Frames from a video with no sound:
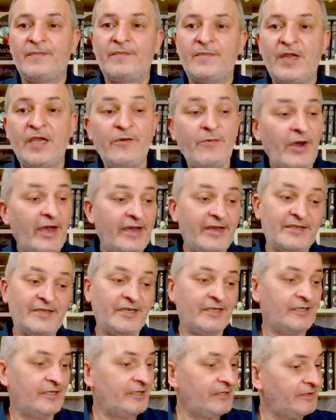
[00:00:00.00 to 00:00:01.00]
If I had
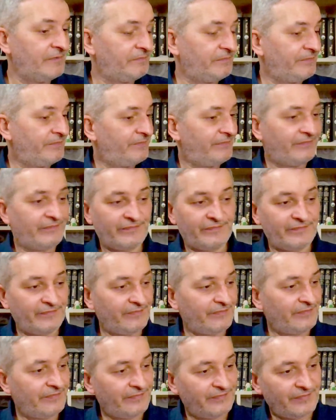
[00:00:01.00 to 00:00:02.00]
any
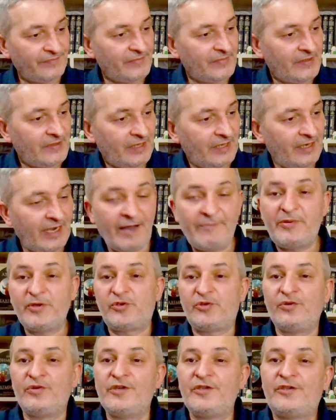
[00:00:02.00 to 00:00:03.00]

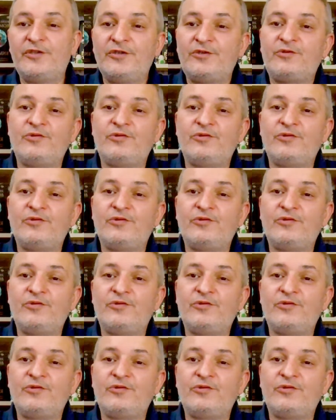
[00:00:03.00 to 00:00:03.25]
opportunities